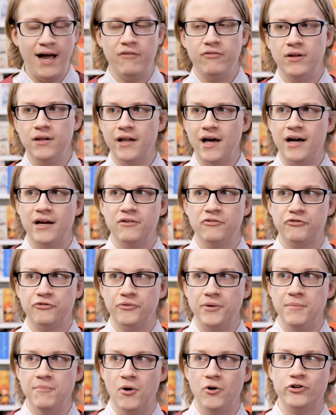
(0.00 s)
I have a lot of
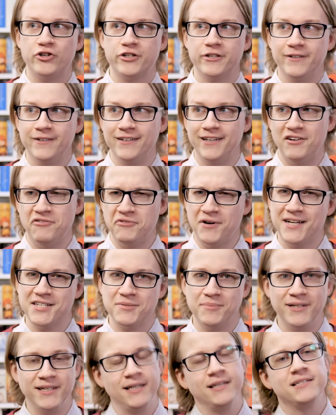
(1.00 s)
emotional
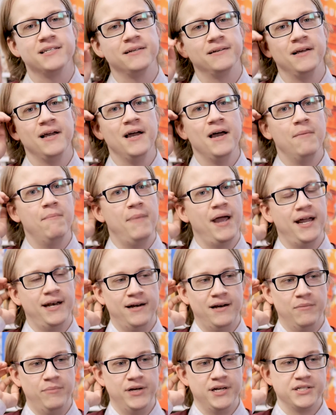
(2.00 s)
investment into Made
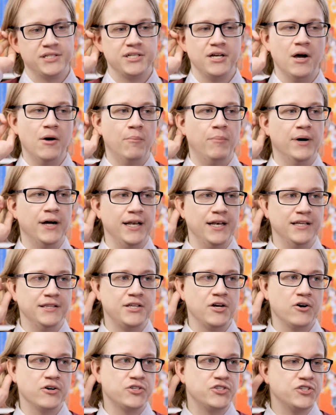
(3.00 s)
in Abyss, but
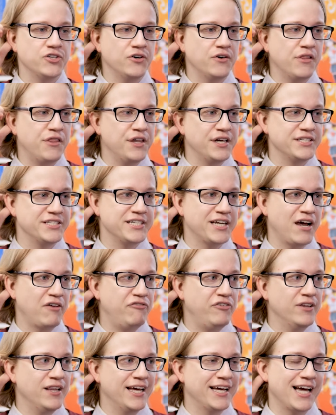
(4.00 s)
there are certain things that I
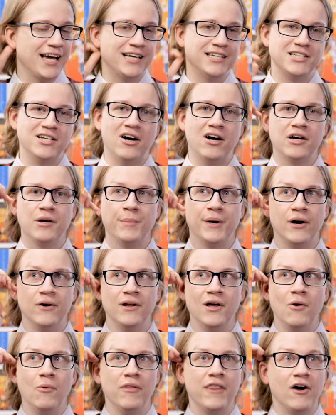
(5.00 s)
feel like I can talk
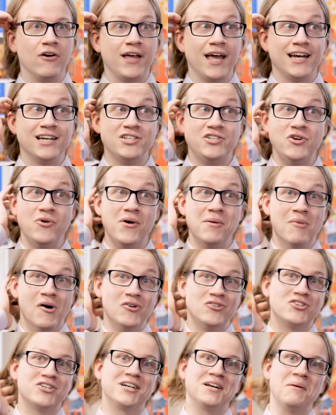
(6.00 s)
about without getting too
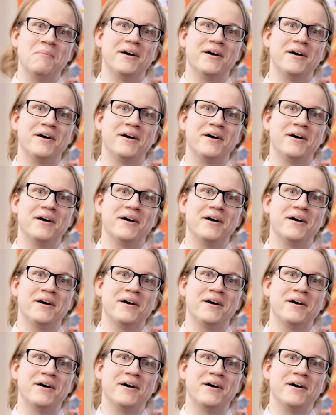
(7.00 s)
emotional